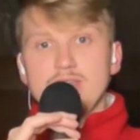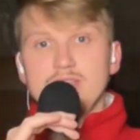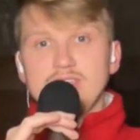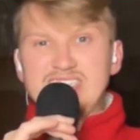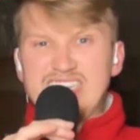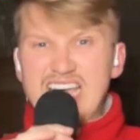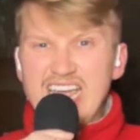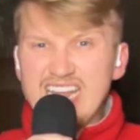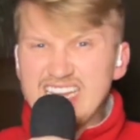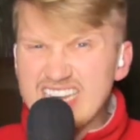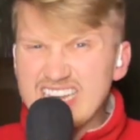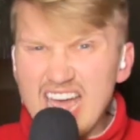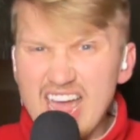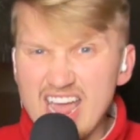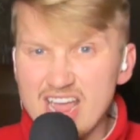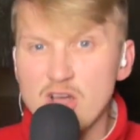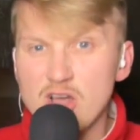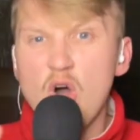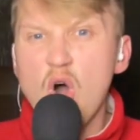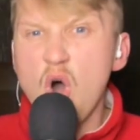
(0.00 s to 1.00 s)

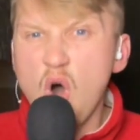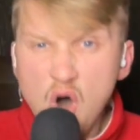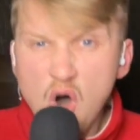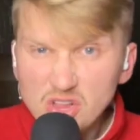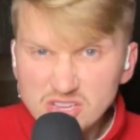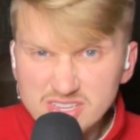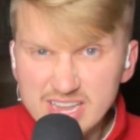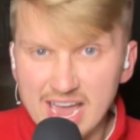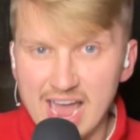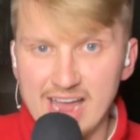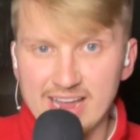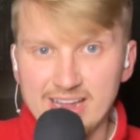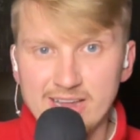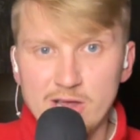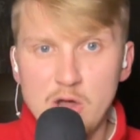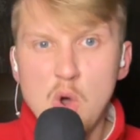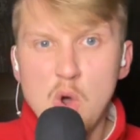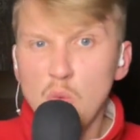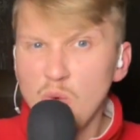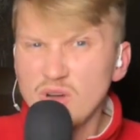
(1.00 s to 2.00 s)
Day-Day, all day,
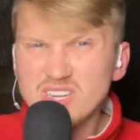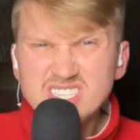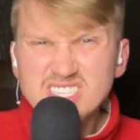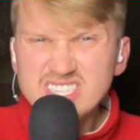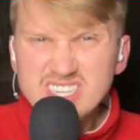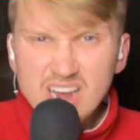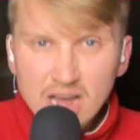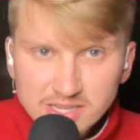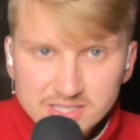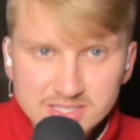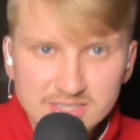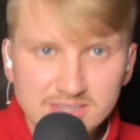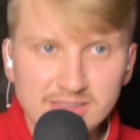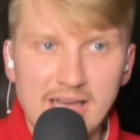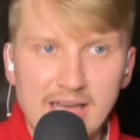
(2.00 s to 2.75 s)
was nuts